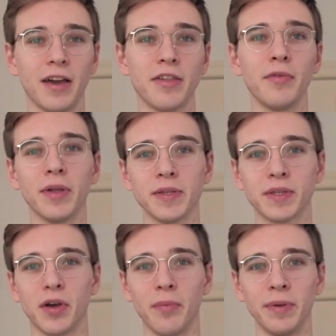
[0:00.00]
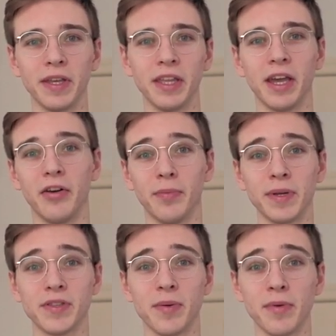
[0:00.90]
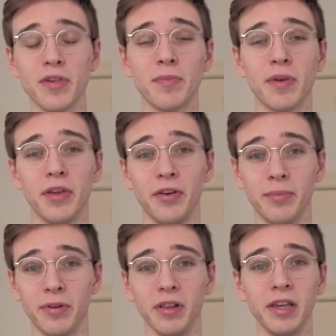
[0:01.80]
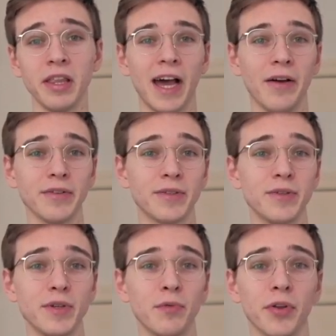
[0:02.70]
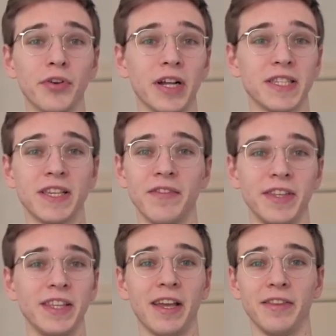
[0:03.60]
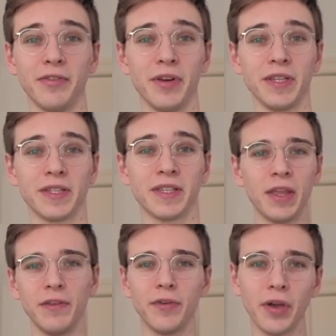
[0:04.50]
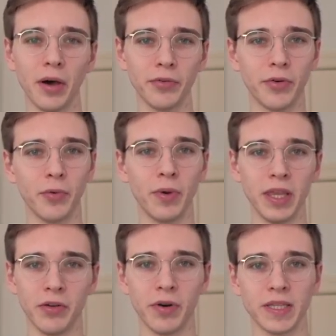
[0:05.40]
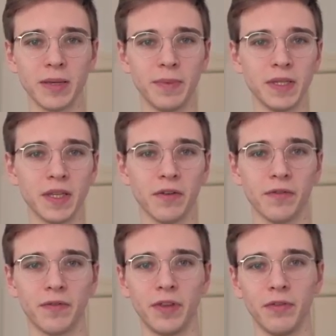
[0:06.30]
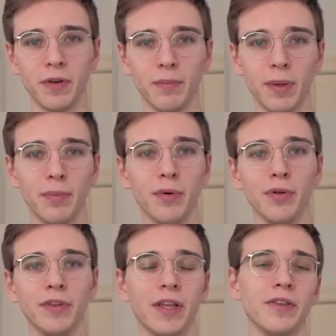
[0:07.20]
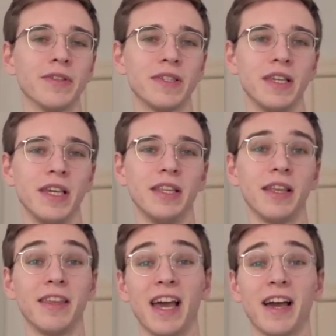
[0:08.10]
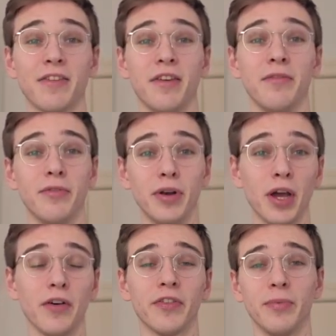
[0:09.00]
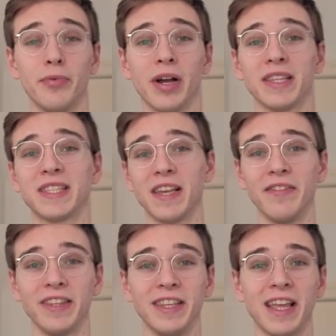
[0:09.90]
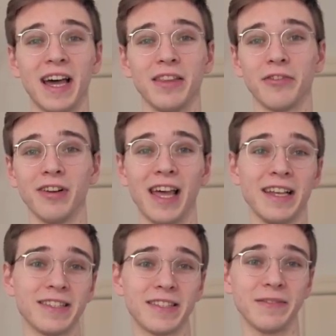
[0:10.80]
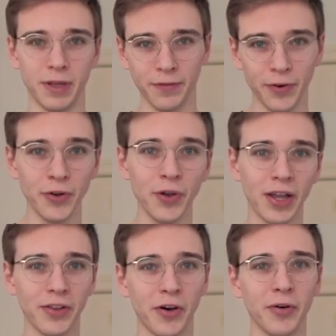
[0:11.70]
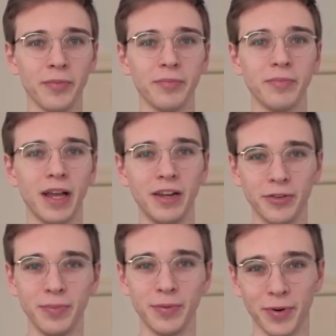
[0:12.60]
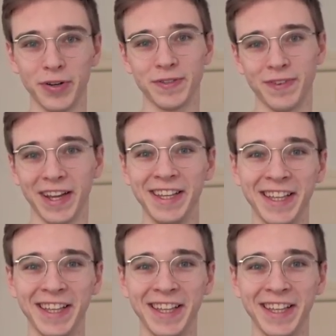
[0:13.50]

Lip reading: Actually, when I was competing in AeroPress Championship here in Berlin, I was using water at 79 degrees. And if you go through winning recipes of different people, then you see that they actually really often brew at 79 or less. But for you at home, a little bit more is fine.